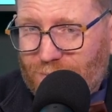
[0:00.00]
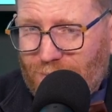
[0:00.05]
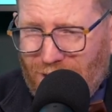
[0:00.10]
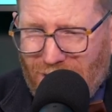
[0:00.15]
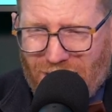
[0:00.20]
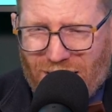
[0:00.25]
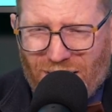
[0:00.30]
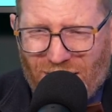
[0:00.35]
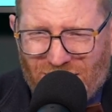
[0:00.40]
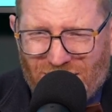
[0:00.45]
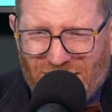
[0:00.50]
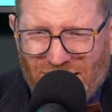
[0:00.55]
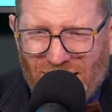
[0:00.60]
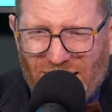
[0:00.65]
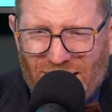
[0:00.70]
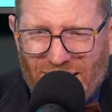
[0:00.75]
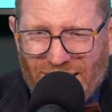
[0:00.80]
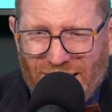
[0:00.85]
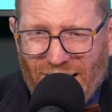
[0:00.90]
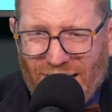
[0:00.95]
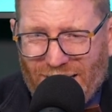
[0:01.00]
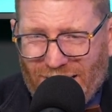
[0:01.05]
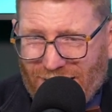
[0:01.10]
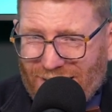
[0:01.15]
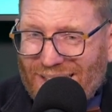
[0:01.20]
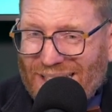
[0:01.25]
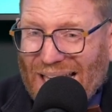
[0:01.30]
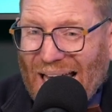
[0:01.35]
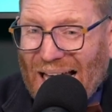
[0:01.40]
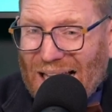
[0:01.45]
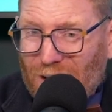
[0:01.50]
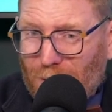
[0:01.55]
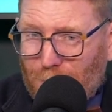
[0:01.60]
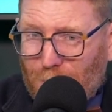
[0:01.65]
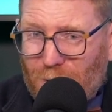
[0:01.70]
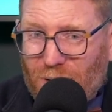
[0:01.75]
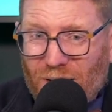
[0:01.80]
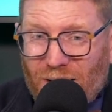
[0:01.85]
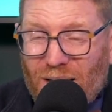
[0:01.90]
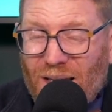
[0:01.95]
I'm going to say that again. And
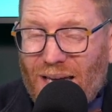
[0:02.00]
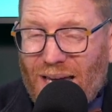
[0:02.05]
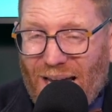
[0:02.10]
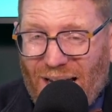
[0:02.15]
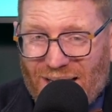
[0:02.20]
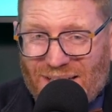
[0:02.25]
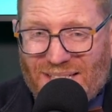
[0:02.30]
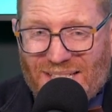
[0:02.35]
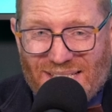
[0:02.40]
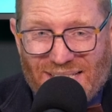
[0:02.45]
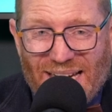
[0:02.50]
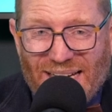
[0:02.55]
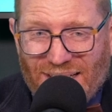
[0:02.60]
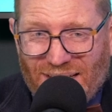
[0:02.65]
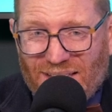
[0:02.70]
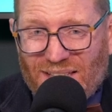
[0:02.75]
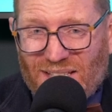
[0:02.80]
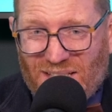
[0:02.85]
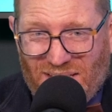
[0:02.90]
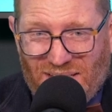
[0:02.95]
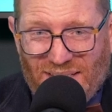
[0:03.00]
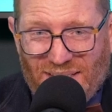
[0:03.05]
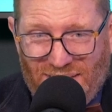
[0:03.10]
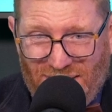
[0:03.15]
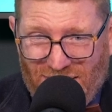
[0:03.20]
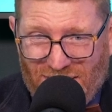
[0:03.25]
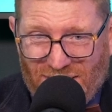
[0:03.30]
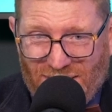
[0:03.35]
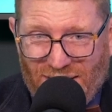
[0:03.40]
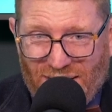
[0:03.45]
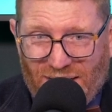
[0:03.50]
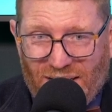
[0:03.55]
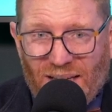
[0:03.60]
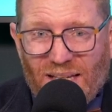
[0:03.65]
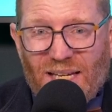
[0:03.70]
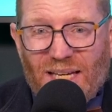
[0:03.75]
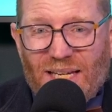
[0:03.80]
Gallup has stated this statistic.